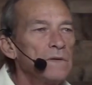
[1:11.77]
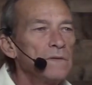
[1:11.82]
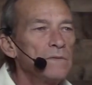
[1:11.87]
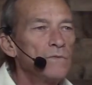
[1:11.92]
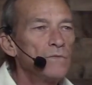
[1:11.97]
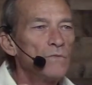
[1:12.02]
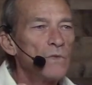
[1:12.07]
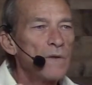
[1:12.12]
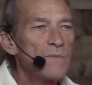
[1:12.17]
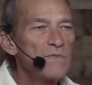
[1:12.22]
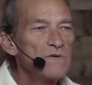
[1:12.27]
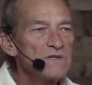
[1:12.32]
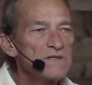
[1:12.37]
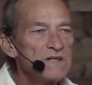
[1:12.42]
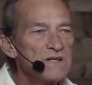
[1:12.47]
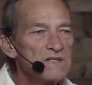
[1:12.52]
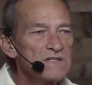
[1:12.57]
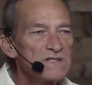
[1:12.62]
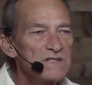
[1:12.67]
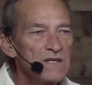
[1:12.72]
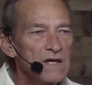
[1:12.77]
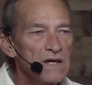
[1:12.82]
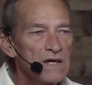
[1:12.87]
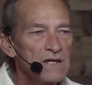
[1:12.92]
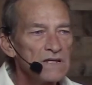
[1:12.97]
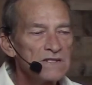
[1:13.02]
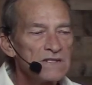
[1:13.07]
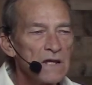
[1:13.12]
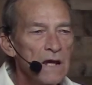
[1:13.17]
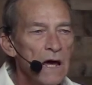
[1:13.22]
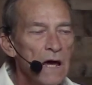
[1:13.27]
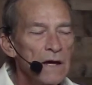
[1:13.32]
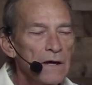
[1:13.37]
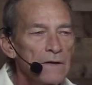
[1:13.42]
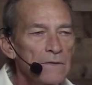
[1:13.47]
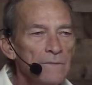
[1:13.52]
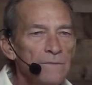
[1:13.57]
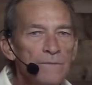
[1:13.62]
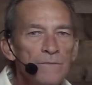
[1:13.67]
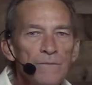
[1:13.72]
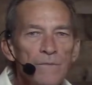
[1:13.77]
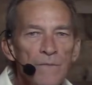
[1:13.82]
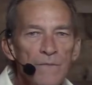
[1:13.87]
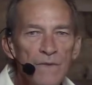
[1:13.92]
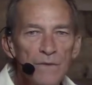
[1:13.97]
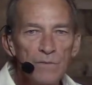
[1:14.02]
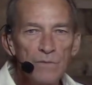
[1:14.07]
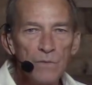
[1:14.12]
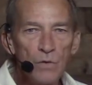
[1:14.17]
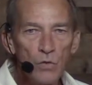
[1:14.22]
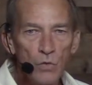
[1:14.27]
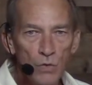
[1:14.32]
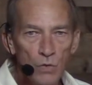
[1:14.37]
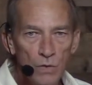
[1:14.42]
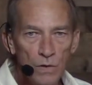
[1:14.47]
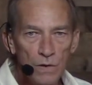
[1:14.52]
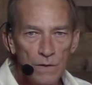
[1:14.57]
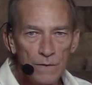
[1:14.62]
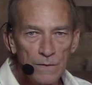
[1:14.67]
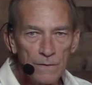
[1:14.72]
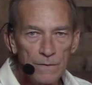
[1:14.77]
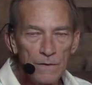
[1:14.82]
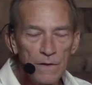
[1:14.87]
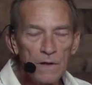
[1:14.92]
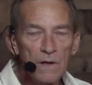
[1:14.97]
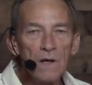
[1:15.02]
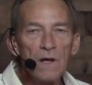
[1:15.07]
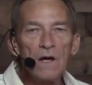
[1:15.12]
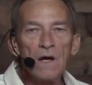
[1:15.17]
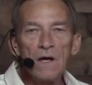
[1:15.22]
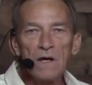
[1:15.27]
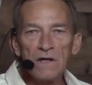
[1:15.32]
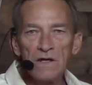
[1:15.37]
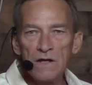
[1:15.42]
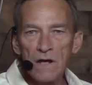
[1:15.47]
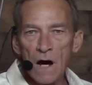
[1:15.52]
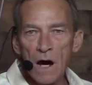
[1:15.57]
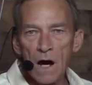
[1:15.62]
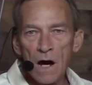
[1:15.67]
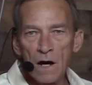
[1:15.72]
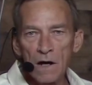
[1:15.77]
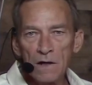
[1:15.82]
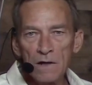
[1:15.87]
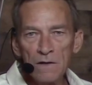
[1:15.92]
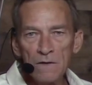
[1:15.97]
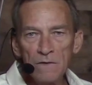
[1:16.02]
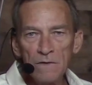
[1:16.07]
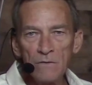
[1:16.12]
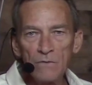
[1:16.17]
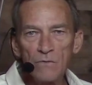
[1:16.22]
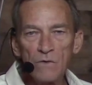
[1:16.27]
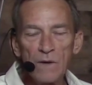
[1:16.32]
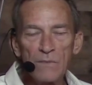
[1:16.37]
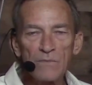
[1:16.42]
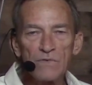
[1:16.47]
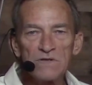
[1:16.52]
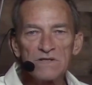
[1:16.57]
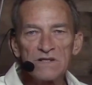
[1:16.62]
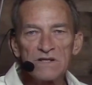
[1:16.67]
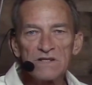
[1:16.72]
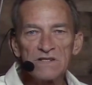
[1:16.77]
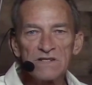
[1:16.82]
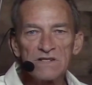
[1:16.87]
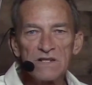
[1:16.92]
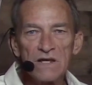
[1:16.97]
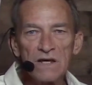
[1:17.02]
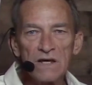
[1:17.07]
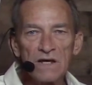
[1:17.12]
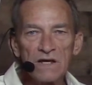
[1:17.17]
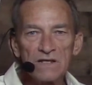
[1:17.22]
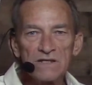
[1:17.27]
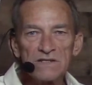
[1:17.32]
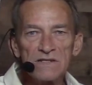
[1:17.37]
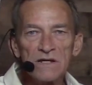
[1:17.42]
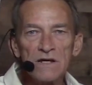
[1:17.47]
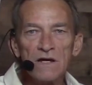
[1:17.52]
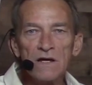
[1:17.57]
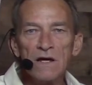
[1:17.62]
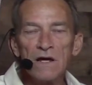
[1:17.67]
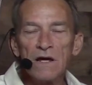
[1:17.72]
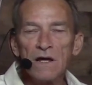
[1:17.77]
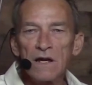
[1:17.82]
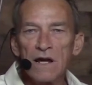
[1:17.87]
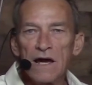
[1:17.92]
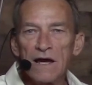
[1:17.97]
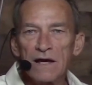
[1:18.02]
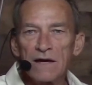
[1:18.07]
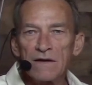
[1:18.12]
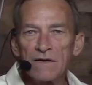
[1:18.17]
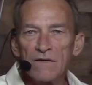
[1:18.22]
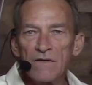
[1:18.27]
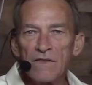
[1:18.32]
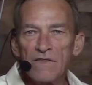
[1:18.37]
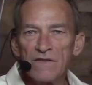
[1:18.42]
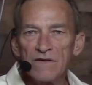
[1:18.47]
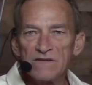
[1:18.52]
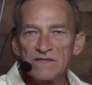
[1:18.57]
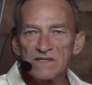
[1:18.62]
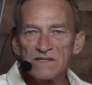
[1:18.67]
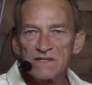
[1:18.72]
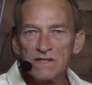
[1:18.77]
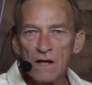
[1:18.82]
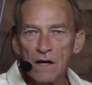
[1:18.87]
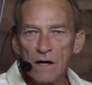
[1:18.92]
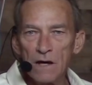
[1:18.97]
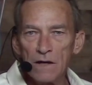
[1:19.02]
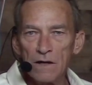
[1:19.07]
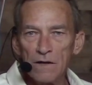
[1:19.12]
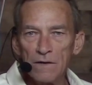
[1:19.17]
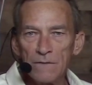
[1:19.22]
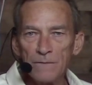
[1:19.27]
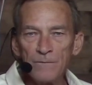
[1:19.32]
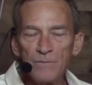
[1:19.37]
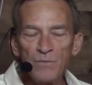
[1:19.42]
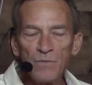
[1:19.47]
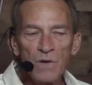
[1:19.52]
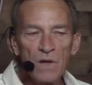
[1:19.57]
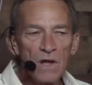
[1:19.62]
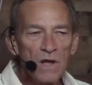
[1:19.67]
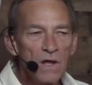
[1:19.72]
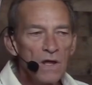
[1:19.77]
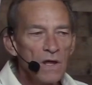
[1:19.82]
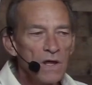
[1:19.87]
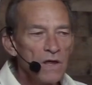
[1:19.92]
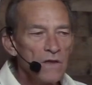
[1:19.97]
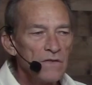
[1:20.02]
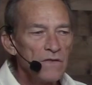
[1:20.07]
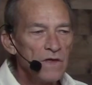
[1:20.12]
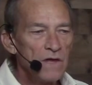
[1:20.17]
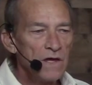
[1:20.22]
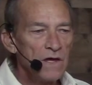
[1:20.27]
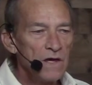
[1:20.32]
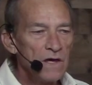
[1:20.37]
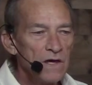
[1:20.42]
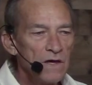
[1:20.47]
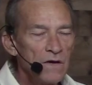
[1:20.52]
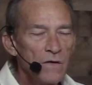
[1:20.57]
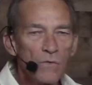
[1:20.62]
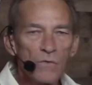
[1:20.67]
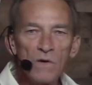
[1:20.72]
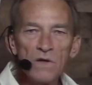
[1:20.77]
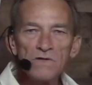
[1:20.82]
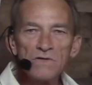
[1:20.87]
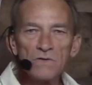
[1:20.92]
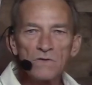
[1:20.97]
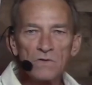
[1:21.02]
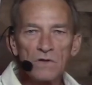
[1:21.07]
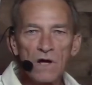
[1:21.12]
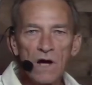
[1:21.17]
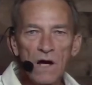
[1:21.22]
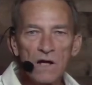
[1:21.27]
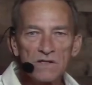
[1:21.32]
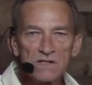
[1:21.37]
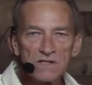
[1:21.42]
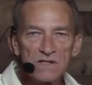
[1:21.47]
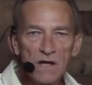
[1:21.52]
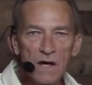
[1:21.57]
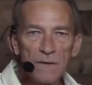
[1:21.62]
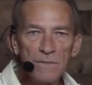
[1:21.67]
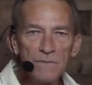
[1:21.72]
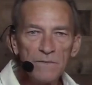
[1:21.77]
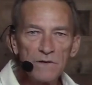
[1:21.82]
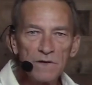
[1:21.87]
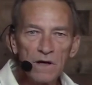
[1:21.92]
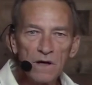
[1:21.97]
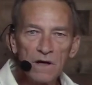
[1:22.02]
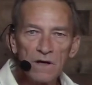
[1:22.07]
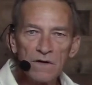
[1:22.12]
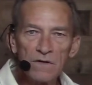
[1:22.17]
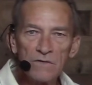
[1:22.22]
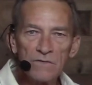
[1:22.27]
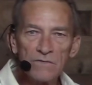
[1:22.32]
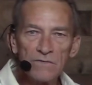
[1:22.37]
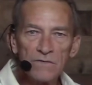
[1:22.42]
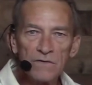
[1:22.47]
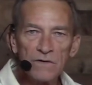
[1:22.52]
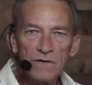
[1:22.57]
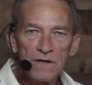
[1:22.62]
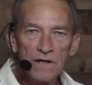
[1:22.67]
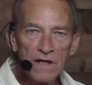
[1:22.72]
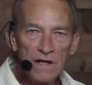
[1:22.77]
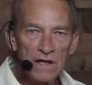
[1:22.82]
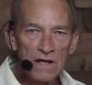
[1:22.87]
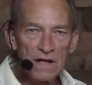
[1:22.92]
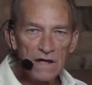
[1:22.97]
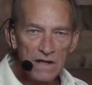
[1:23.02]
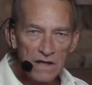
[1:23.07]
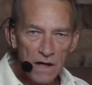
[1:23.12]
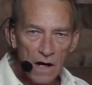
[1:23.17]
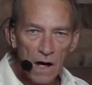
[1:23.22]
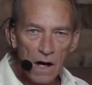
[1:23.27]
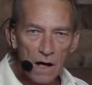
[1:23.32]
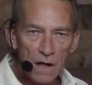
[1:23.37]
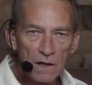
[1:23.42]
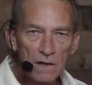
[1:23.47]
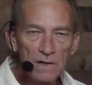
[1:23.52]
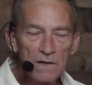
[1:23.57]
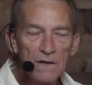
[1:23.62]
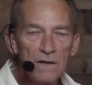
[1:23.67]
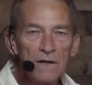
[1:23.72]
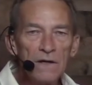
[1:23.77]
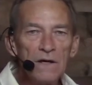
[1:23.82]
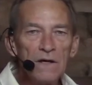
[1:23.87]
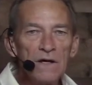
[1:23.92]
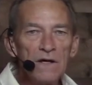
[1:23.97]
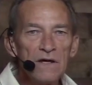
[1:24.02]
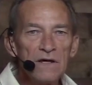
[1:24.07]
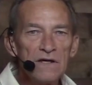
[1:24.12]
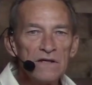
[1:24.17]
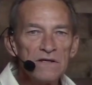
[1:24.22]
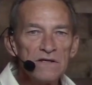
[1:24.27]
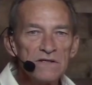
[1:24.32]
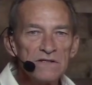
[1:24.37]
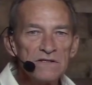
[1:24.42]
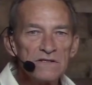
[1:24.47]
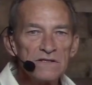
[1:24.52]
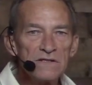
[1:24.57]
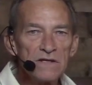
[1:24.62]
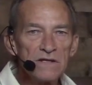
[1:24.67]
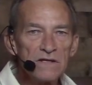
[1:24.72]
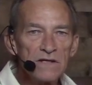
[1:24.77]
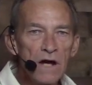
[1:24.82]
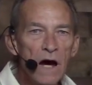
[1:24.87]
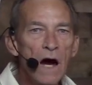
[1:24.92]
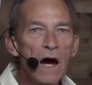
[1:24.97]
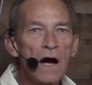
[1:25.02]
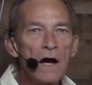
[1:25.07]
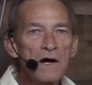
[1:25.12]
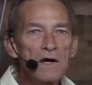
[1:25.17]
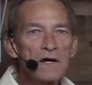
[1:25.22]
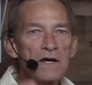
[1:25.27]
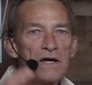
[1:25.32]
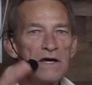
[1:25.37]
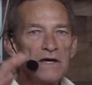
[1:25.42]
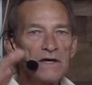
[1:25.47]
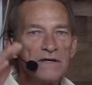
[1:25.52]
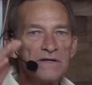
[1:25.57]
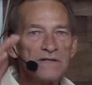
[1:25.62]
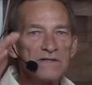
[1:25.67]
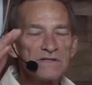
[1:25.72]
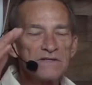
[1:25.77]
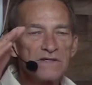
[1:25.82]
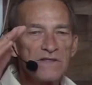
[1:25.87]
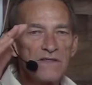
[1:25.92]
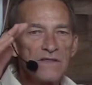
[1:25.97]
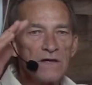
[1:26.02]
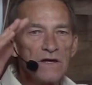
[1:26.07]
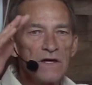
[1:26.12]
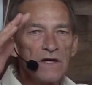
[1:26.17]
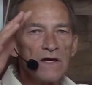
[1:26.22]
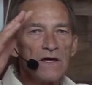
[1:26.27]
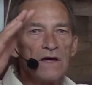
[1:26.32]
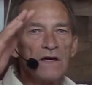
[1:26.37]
represents things like the moon. Yang represents things like the sun. The original concept of Yin and Yang is Yang is the